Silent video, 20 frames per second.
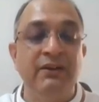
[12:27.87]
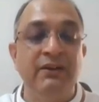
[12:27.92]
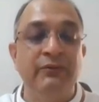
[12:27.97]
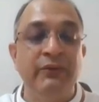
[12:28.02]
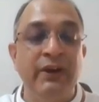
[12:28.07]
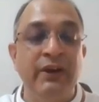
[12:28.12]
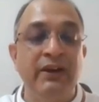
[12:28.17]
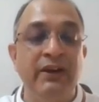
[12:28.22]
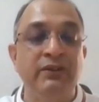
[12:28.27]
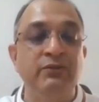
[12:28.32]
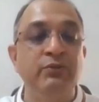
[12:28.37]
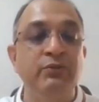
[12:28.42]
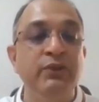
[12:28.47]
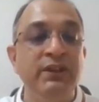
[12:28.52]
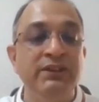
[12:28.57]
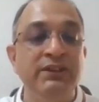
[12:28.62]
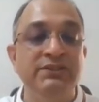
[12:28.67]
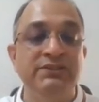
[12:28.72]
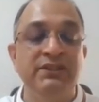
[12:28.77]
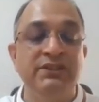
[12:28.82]
where
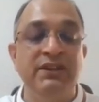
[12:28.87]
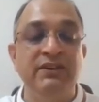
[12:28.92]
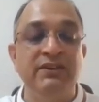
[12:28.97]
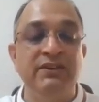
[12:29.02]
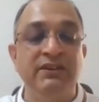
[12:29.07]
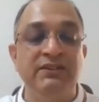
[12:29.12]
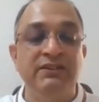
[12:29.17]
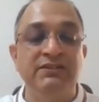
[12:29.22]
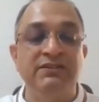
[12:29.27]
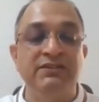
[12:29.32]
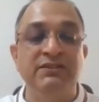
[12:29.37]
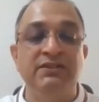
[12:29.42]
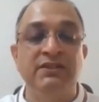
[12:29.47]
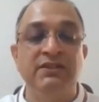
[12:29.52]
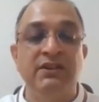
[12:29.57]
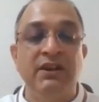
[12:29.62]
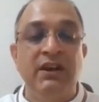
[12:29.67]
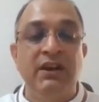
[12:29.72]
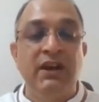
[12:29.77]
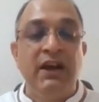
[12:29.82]
today's
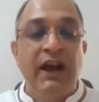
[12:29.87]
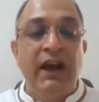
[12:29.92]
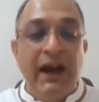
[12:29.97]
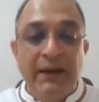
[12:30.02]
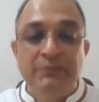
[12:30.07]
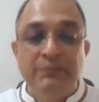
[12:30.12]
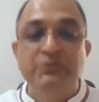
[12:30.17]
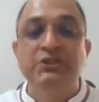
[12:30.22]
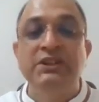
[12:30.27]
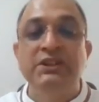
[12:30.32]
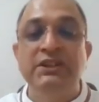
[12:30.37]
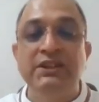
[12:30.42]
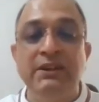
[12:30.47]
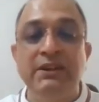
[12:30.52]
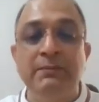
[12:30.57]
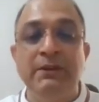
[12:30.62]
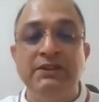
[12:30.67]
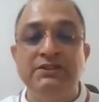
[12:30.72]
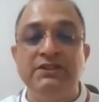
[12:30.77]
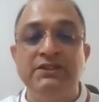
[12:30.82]
generation, I'm seeing
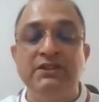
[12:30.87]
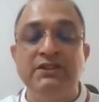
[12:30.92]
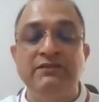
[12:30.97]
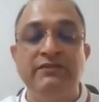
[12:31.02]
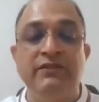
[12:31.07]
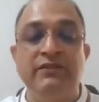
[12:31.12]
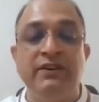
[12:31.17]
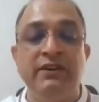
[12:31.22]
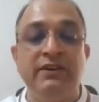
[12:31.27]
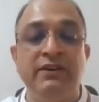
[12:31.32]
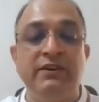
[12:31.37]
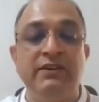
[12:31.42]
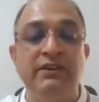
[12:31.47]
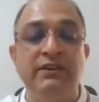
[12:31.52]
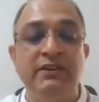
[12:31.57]
them as different.